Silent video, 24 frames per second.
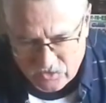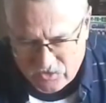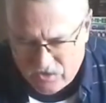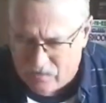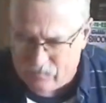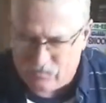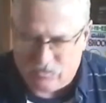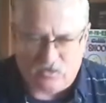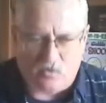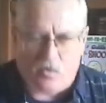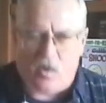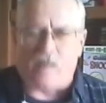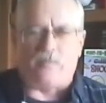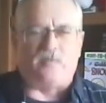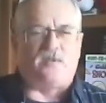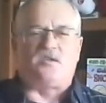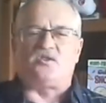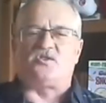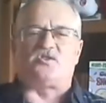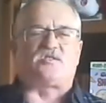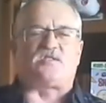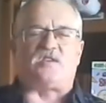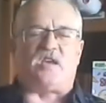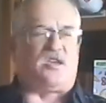Tim, do you want me
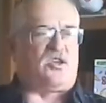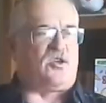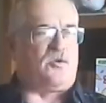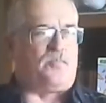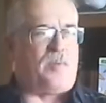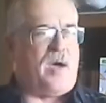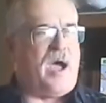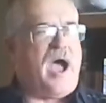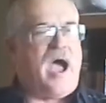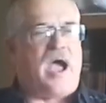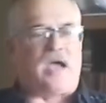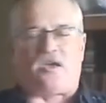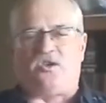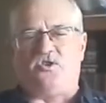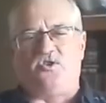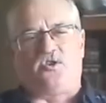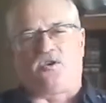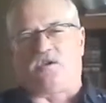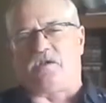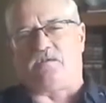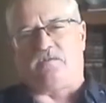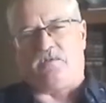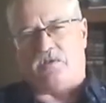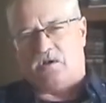to just take you back and
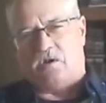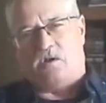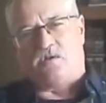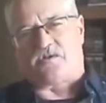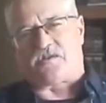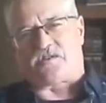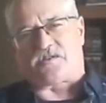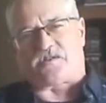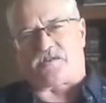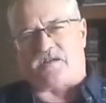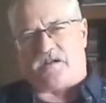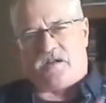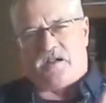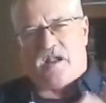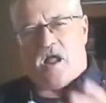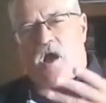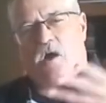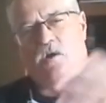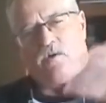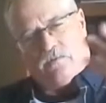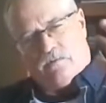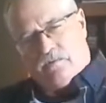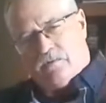you can, you know, just sit it out?